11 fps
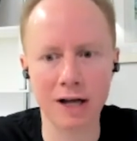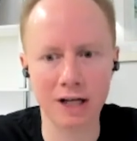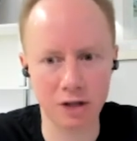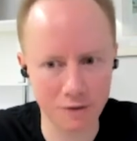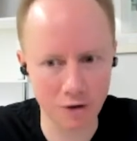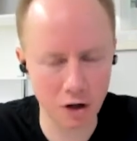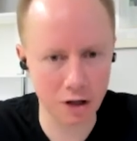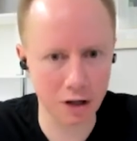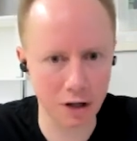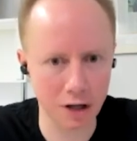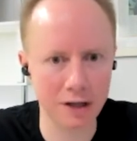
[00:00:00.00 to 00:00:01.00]
and you've got
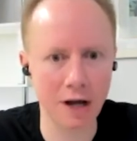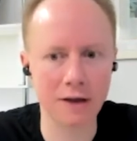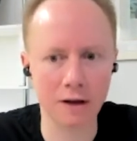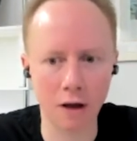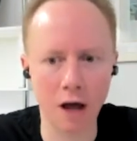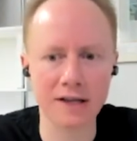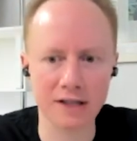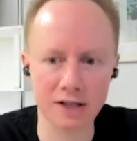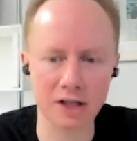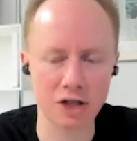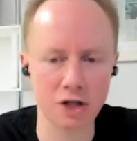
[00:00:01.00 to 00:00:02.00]
another
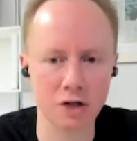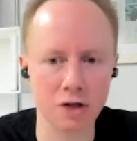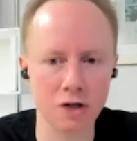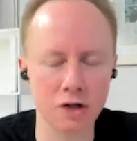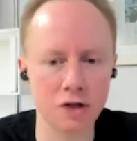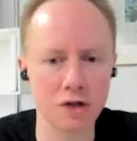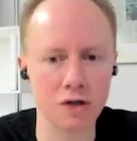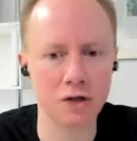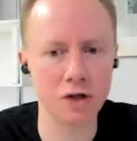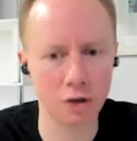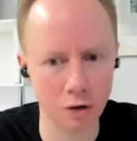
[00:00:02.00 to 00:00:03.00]
license that
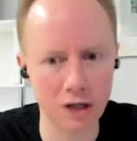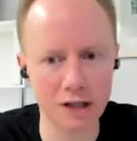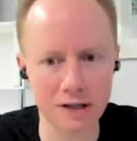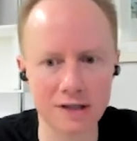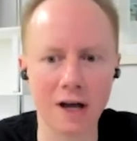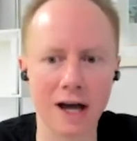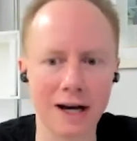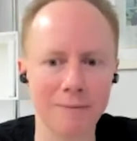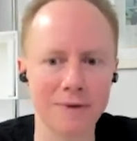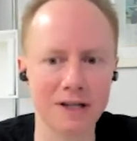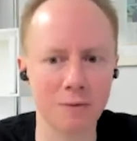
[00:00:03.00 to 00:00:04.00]
you're looking to sign up
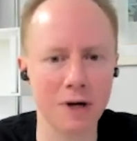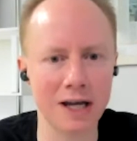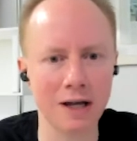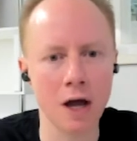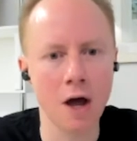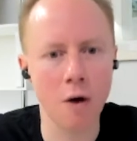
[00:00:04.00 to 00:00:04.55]
this week.